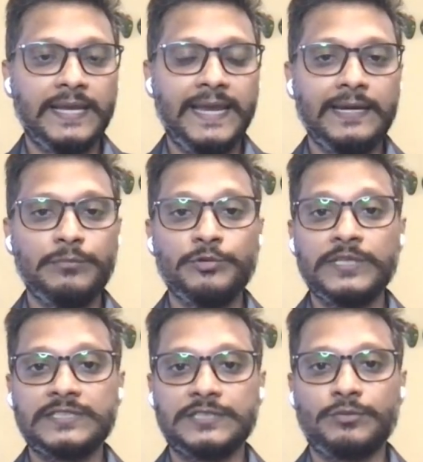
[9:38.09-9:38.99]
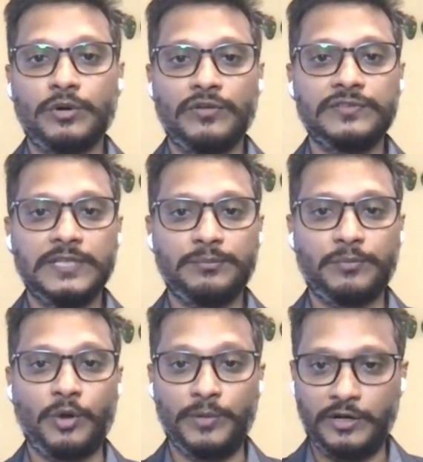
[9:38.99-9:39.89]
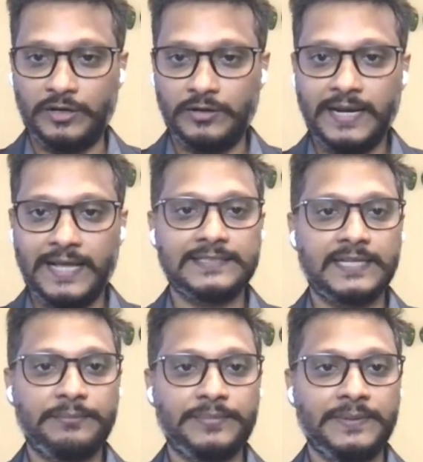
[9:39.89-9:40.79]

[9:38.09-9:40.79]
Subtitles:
AWS as one of the deployment landscape.